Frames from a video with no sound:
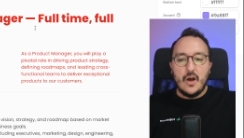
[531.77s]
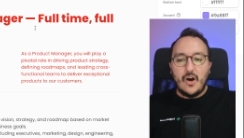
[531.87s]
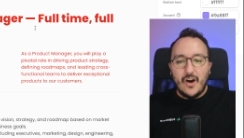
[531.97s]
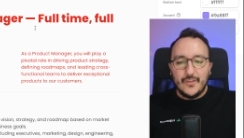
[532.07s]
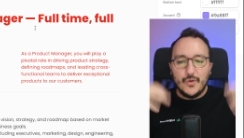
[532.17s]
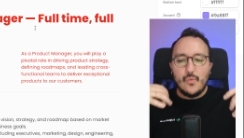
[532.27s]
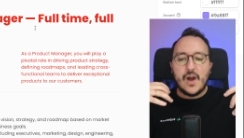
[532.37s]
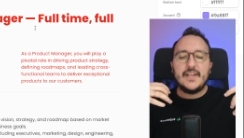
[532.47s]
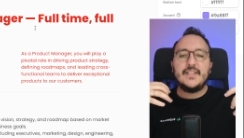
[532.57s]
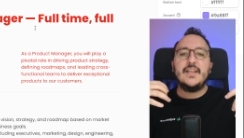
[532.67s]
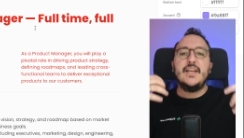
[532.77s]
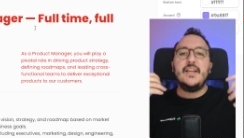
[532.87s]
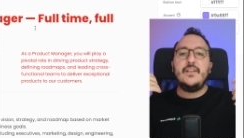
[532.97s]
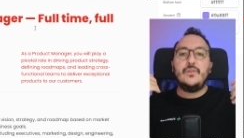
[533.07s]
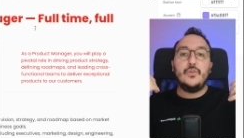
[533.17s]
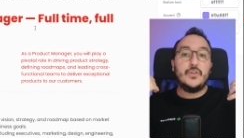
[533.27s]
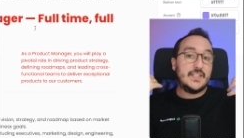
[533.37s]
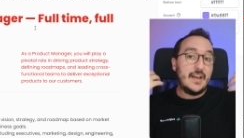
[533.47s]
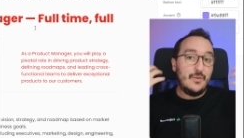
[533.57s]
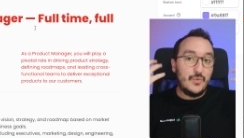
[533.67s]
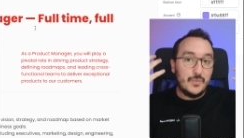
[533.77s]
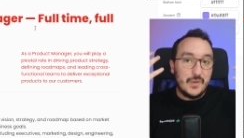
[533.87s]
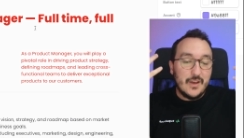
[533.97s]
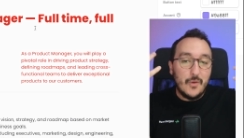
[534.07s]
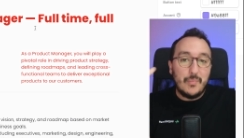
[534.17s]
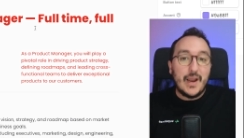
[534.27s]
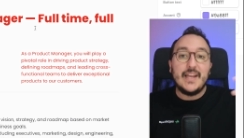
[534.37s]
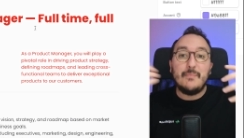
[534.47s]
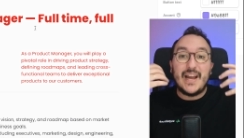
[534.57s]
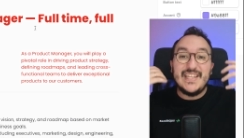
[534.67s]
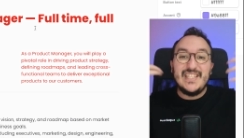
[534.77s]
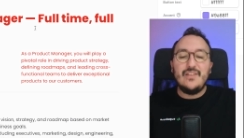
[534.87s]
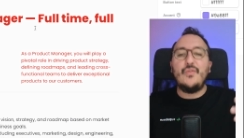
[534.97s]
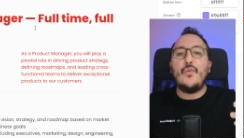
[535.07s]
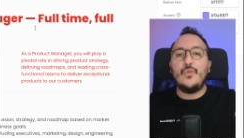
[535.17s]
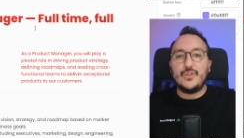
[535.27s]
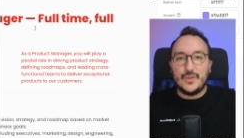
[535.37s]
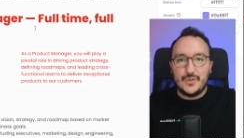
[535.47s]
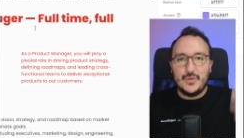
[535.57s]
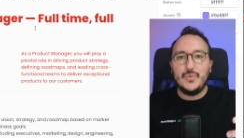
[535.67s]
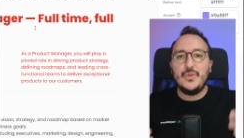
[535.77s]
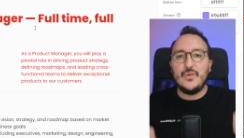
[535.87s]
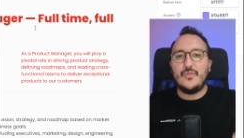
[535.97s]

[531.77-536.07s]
Otherwise, it, the style would be applied by default to your